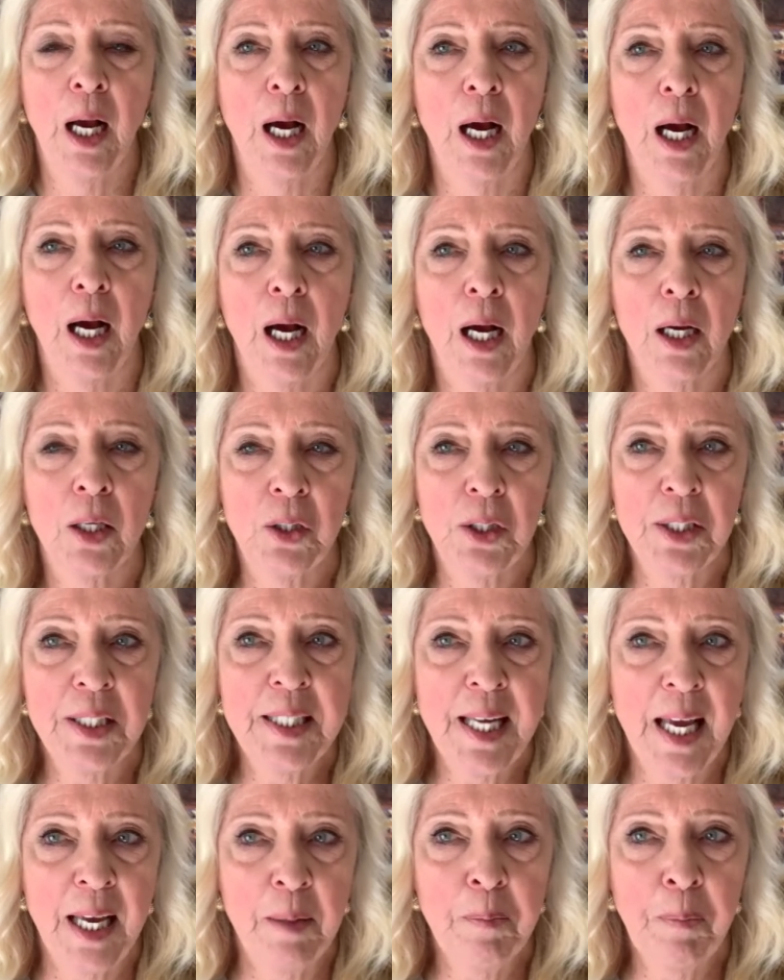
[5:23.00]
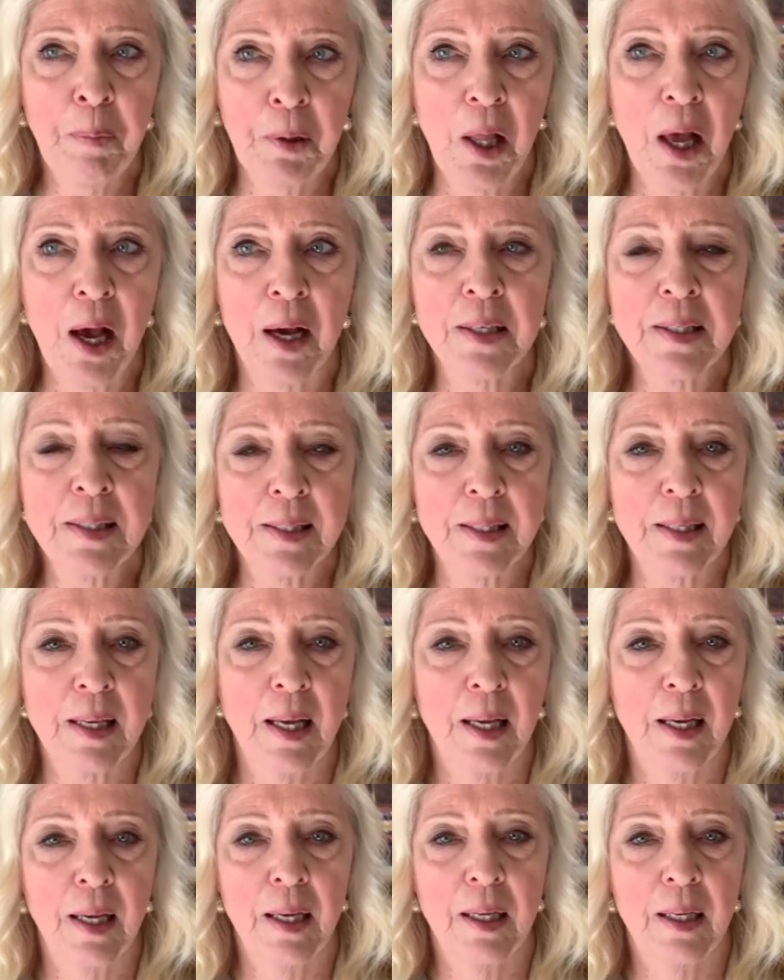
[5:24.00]
a good 10 plus
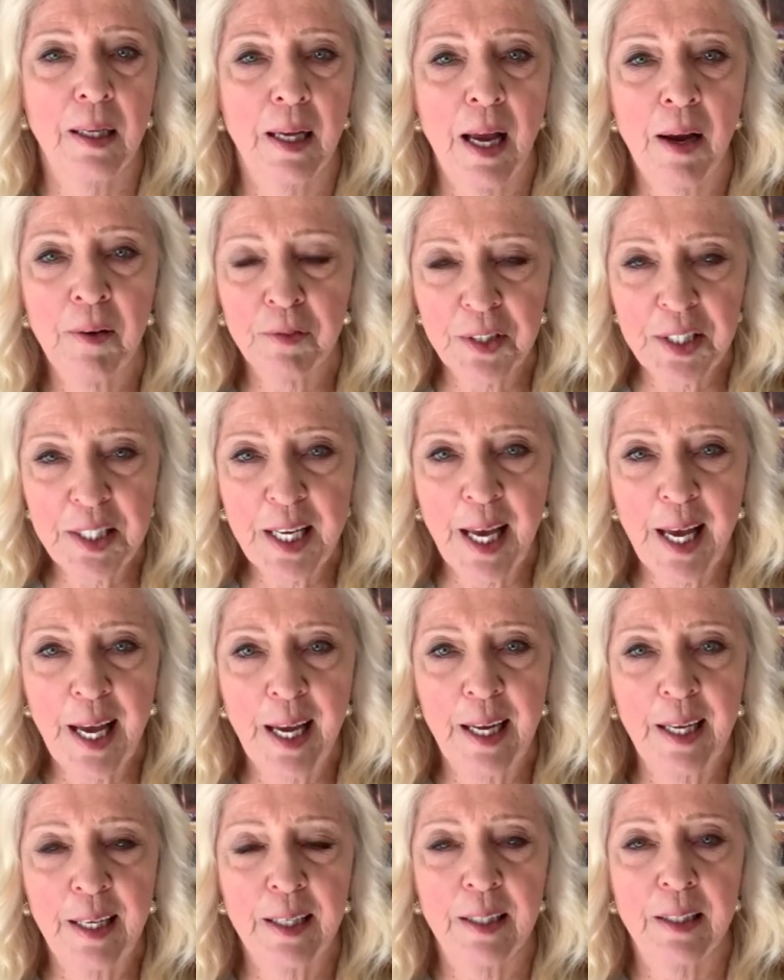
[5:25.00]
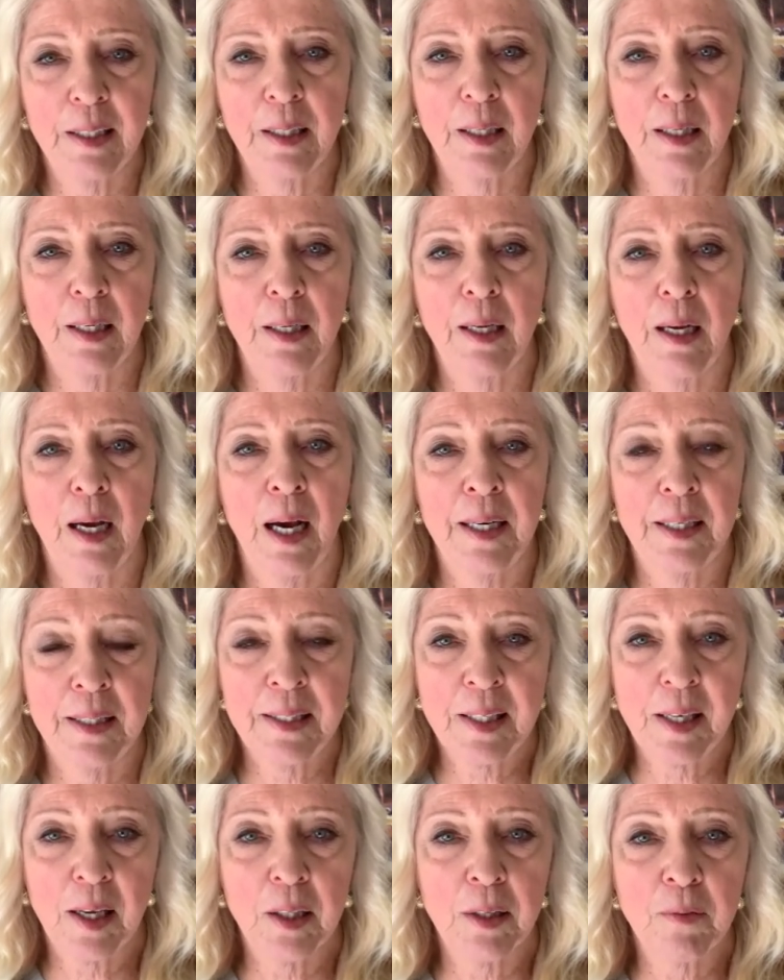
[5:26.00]
every day on a
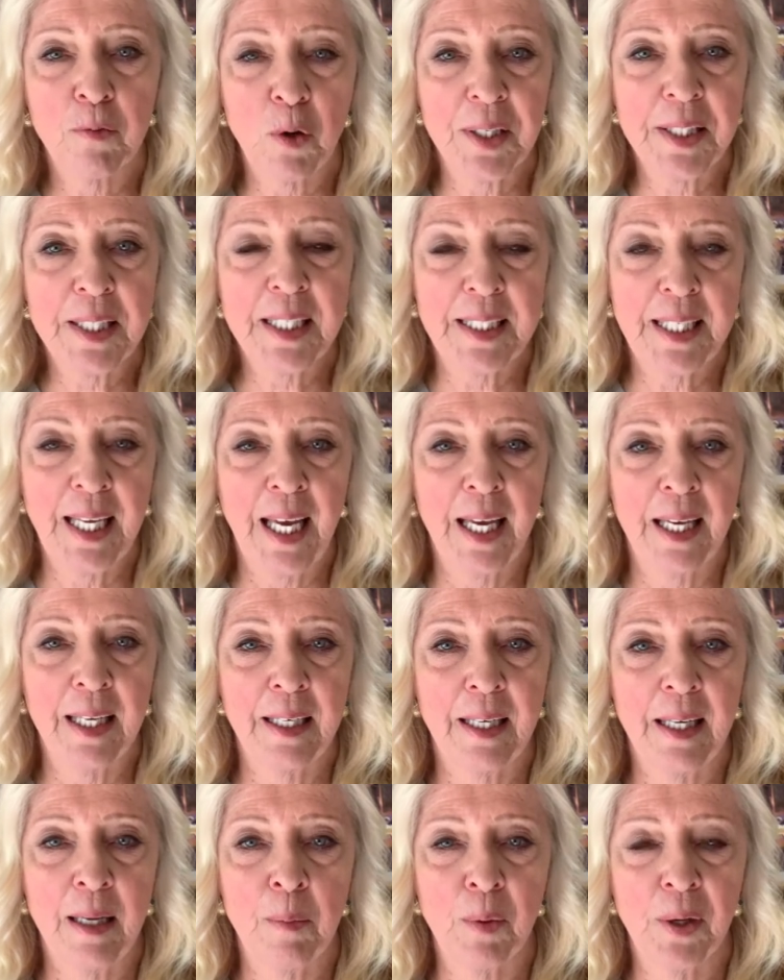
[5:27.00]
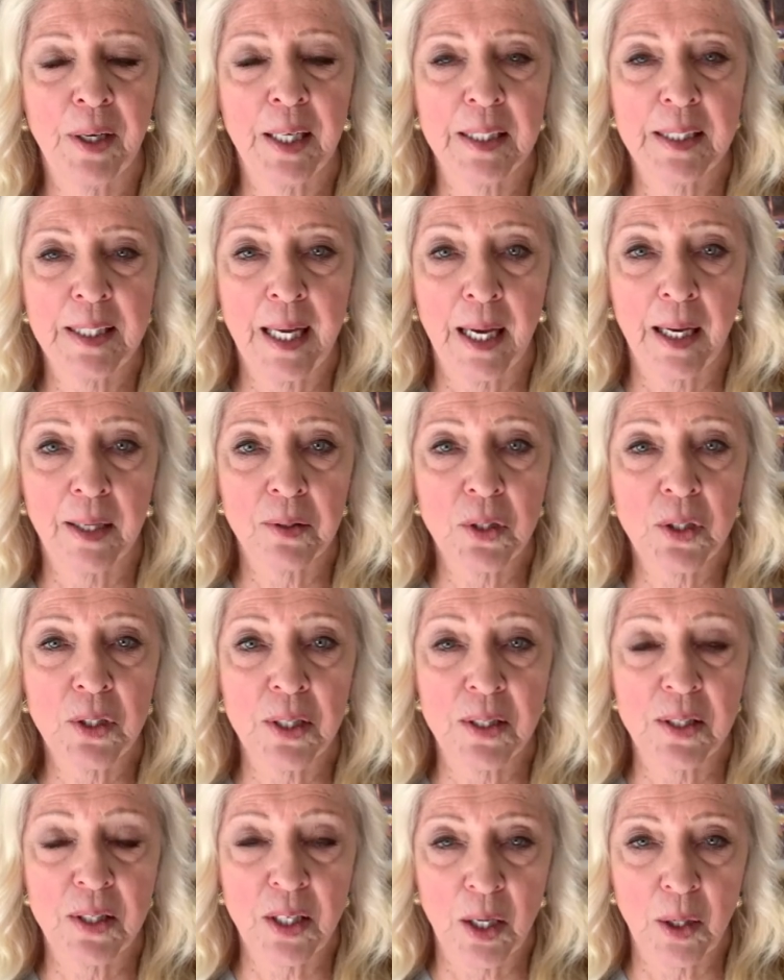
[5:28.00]
scale of 1 to 10 and bring it down to
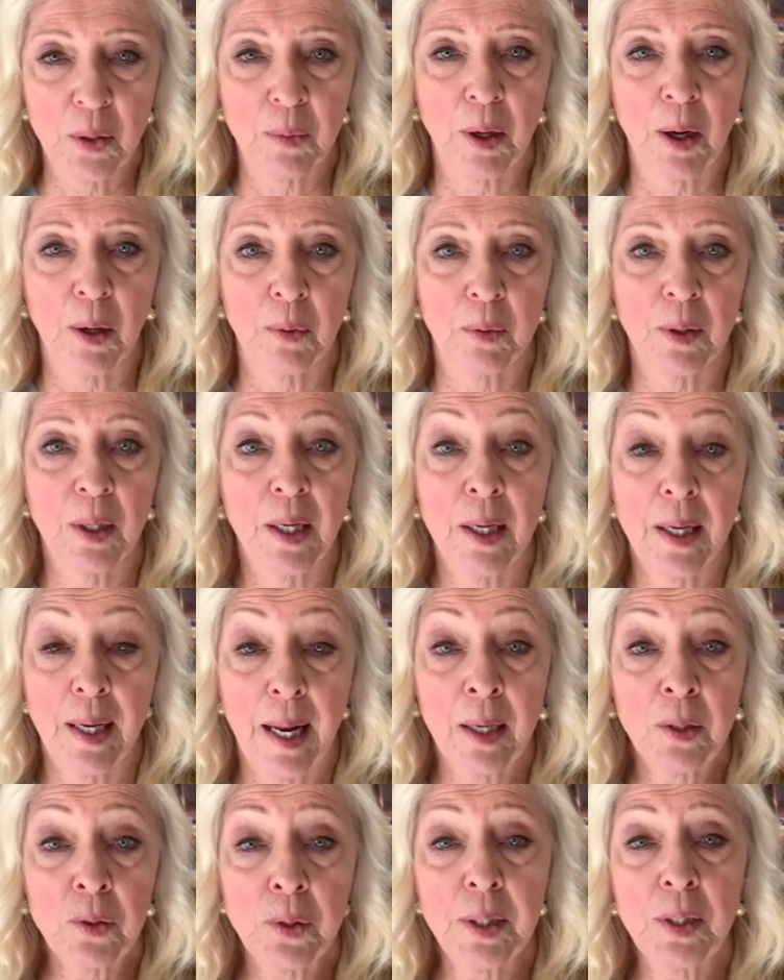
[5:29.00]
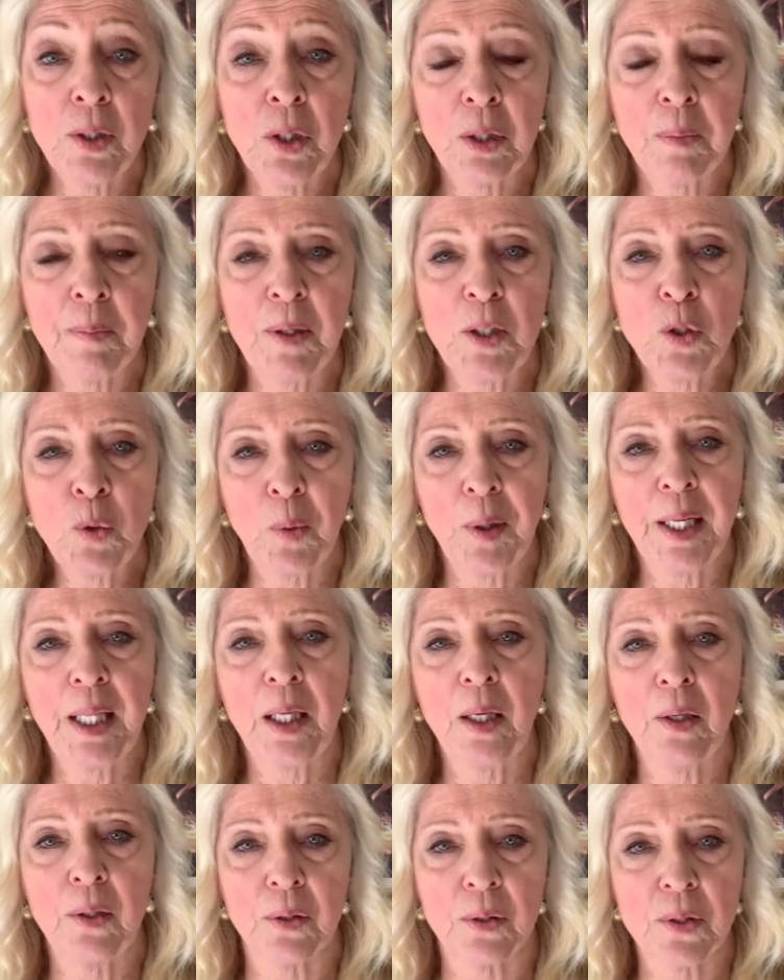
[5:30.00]
0. It actually took me 20
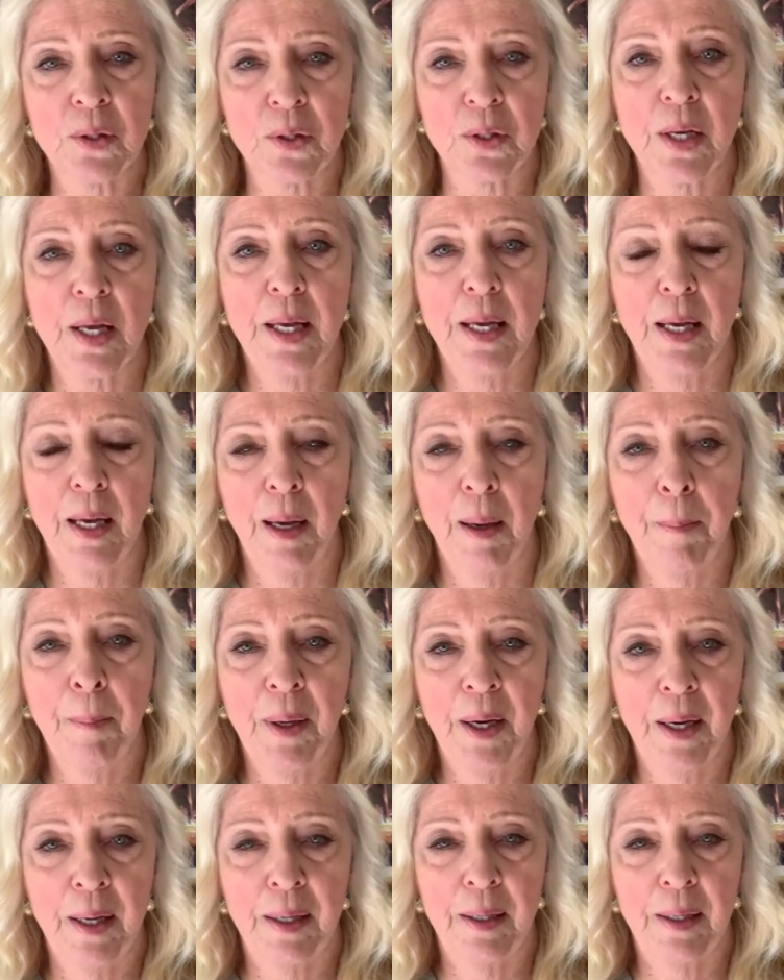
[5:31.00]
years, but